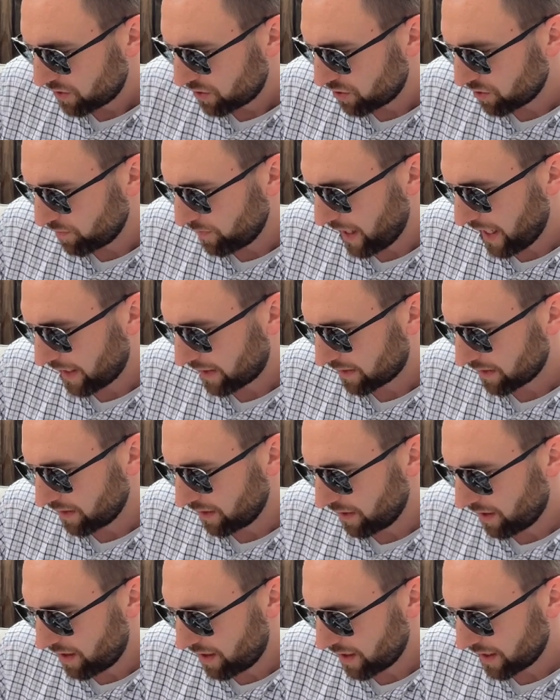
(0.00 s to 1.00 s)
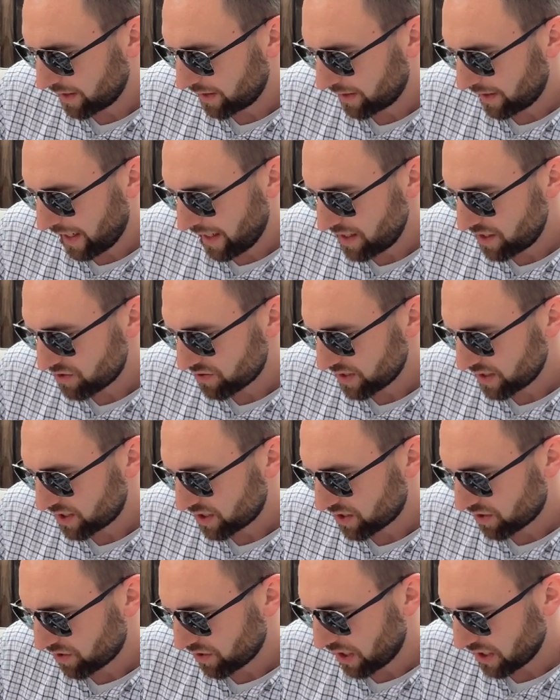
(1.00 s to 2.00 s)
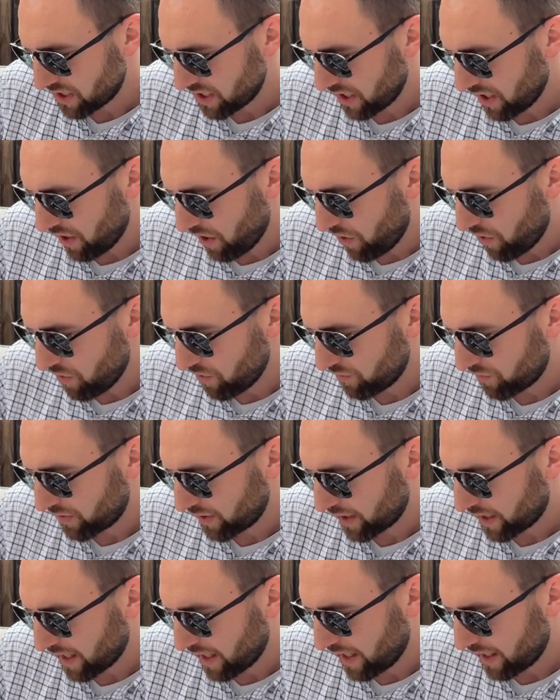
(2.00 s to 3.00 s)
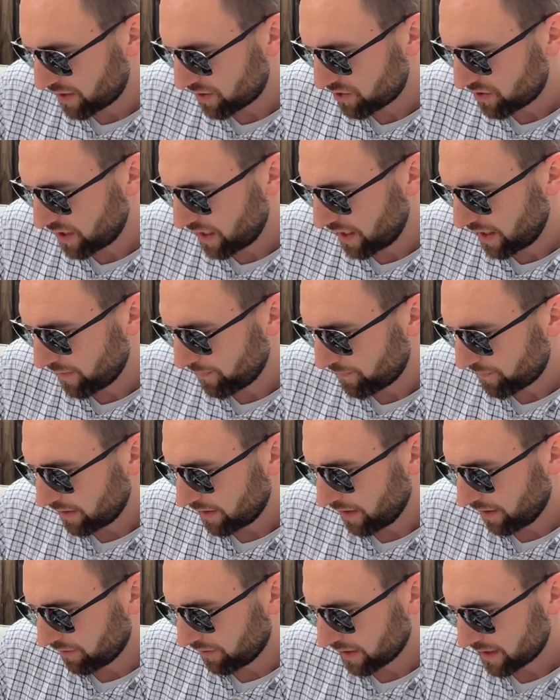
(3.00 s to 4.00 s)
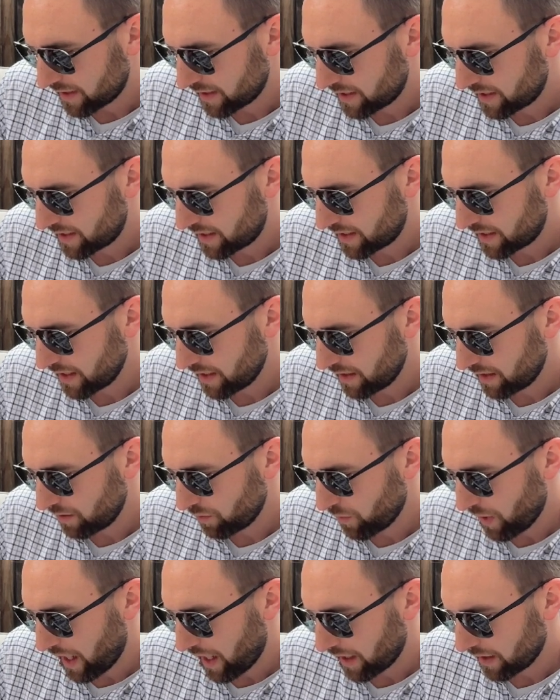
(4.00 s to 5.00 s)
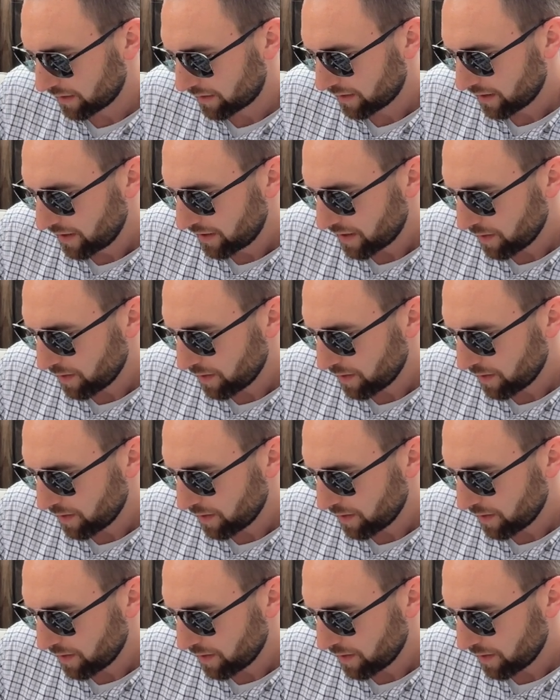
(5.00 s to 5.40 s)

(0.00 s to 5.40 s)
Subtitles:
to make the long and dangerous crossing over a country that was still wild,